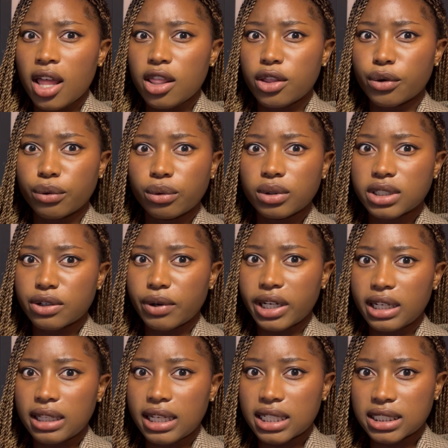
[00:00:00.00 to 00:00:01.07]
the rules and
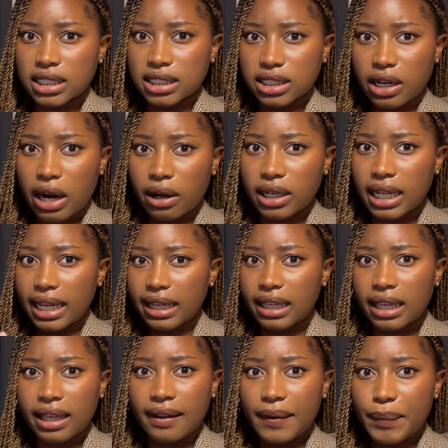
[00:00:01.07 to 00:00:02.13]
regulations around
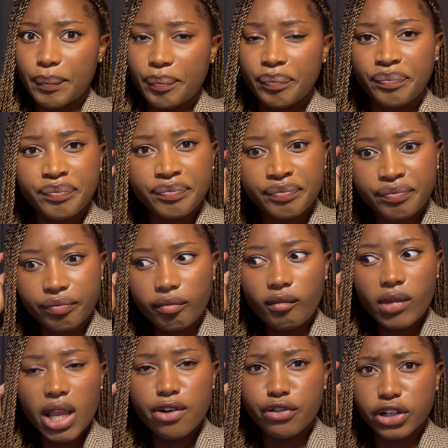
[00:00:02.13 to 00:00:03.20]
like
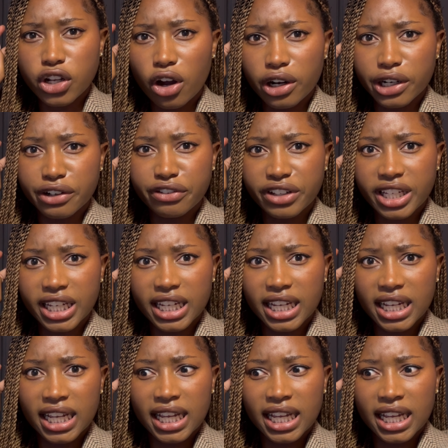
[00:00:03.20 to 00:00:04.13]
photography